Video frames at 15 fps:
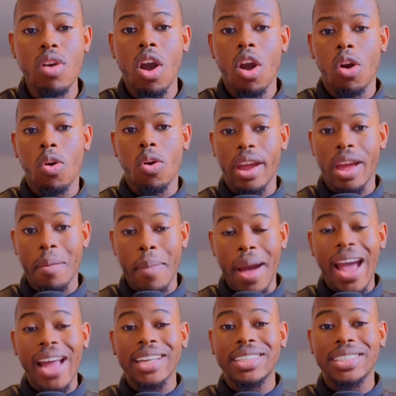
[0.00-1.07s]
Or am
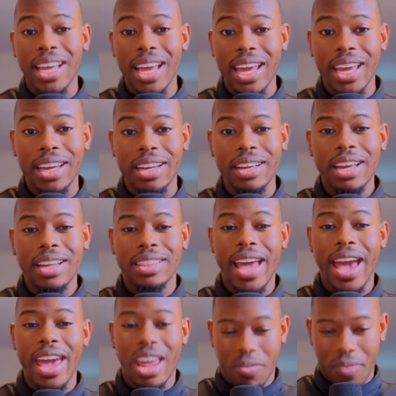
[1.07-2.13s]
I saying that if